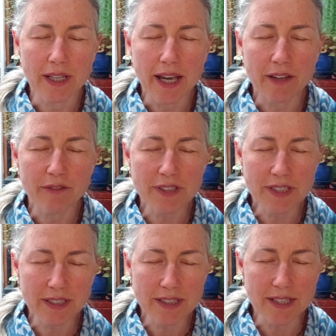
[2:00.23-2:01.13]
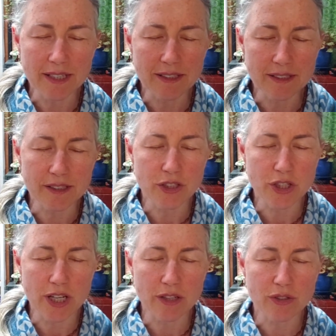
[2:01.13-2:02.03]
and facilitate this
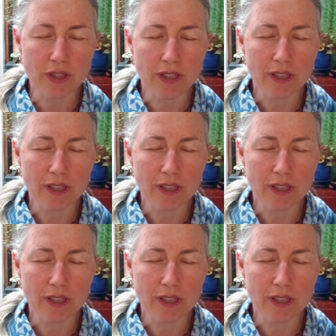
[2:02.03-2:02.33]
exchange,